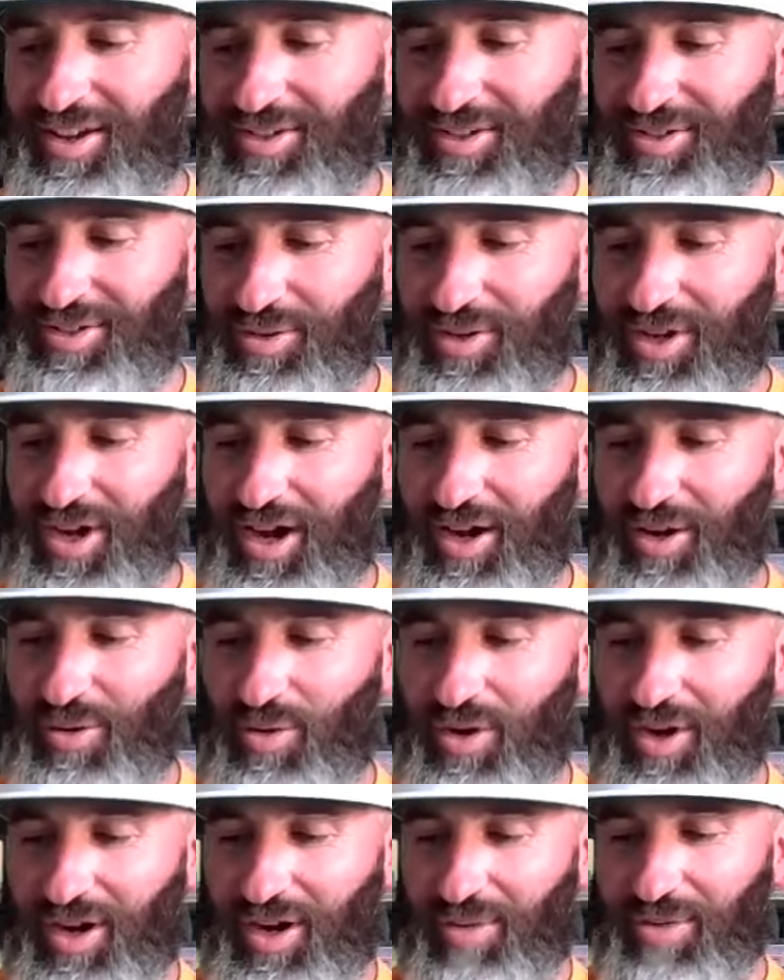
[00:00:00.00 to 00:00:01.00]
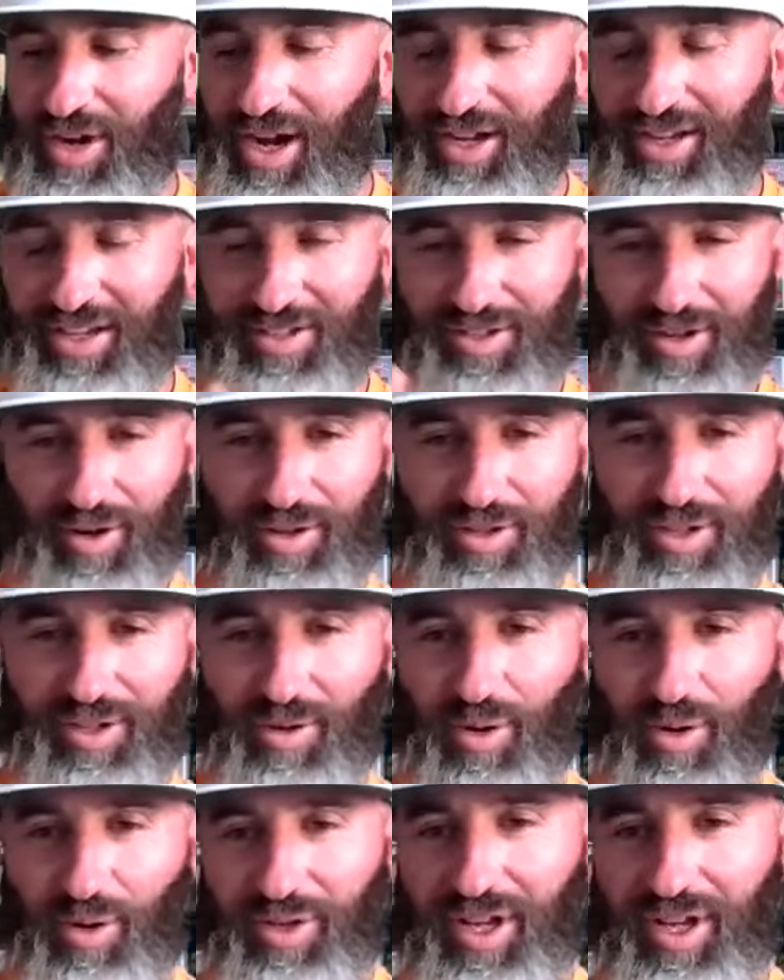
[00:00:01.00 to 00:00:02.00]
so Kyle, what, I mean, I could talk to
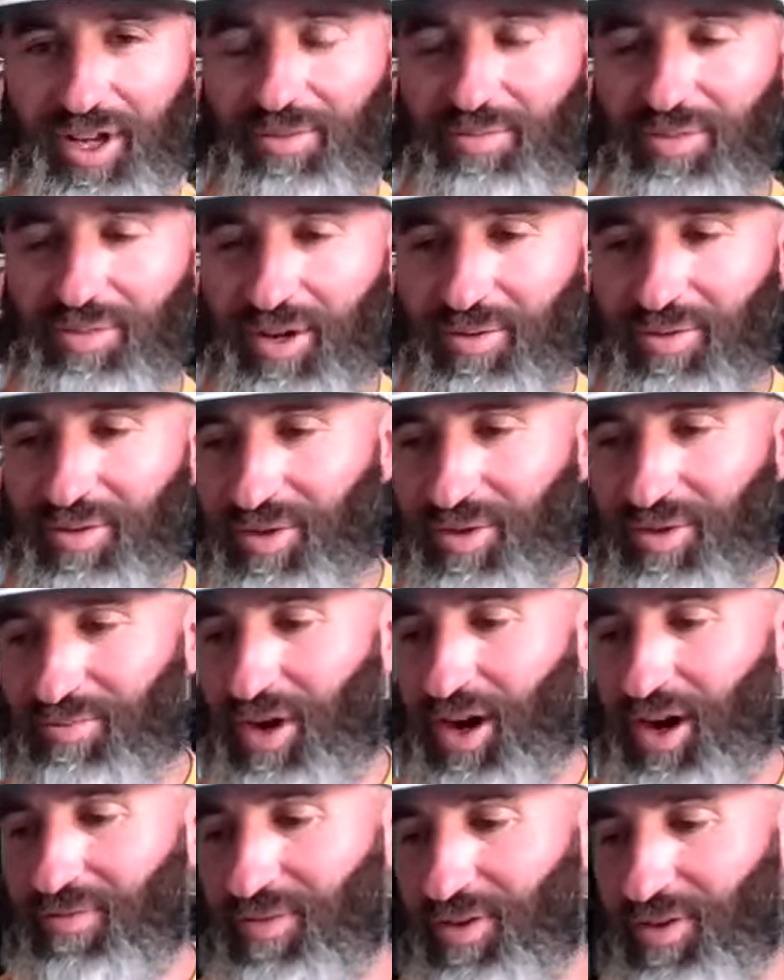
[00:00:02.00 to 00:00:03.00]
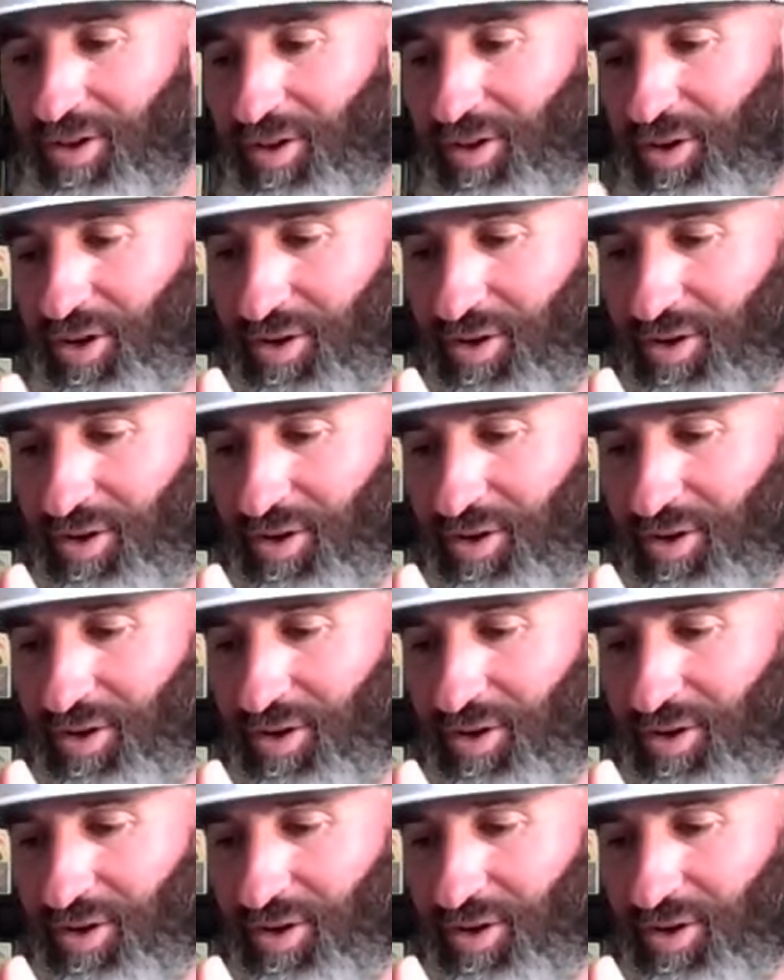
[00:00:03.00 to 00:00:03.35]
you all day, but I'm gonna be mindful. I'm